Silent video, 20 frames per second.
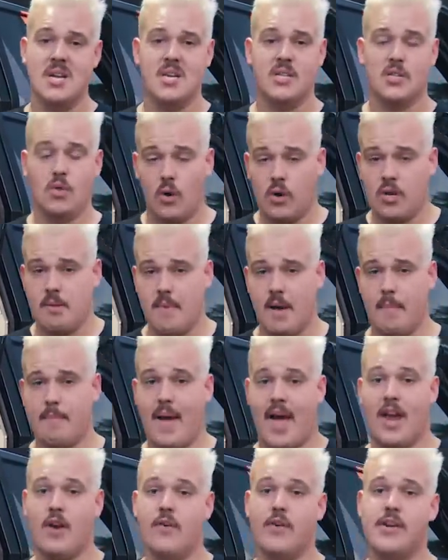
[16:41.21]
Talking about
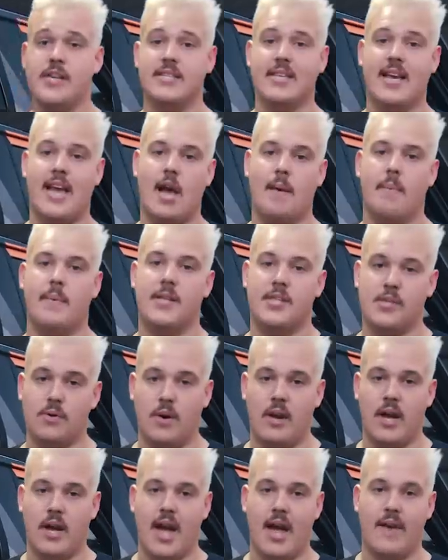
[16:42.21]
batteries, how many do
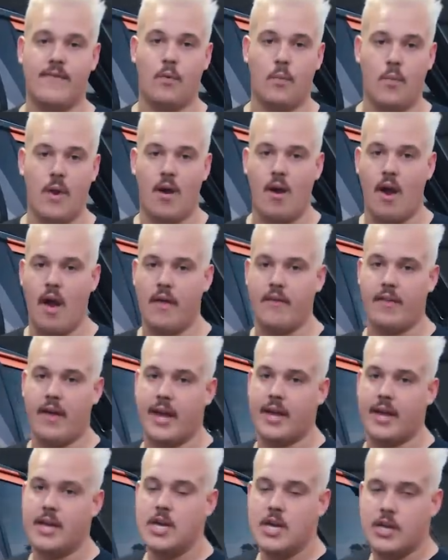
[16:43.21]
I have and where are
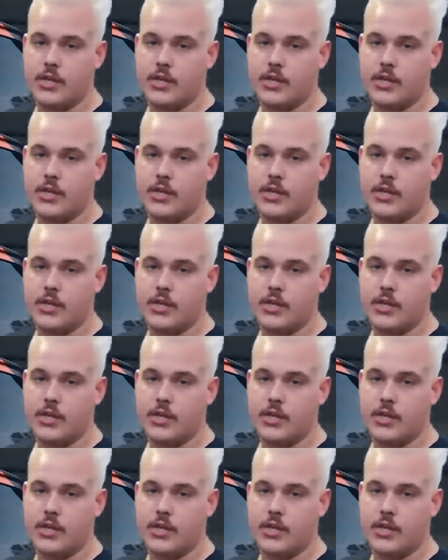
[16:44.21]
they?